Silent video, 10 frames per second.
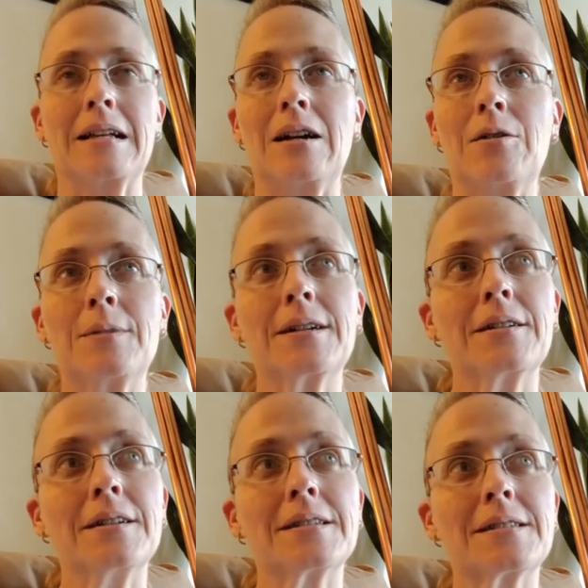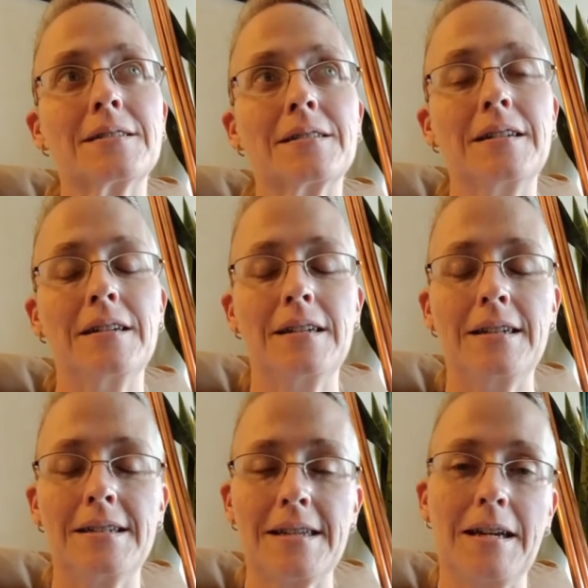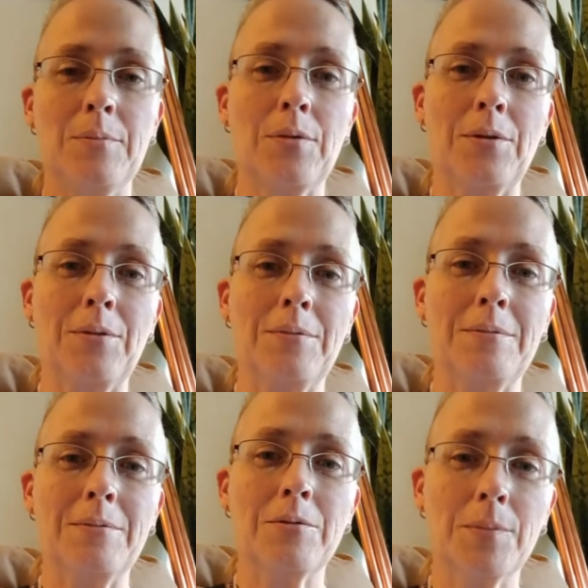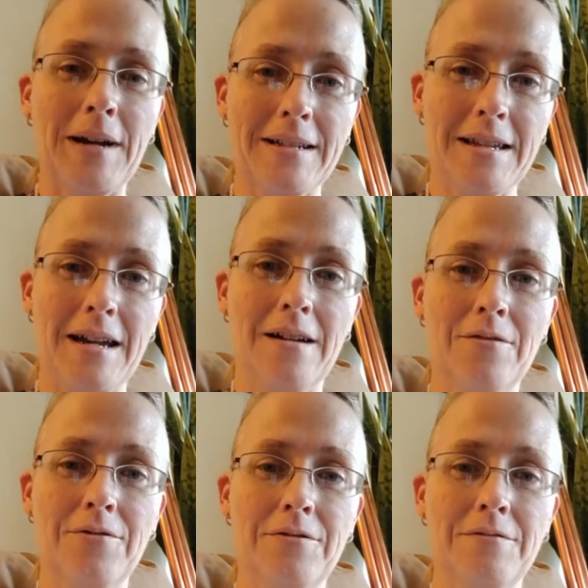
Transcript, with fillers: Oh my goodness, it's April. We're about to have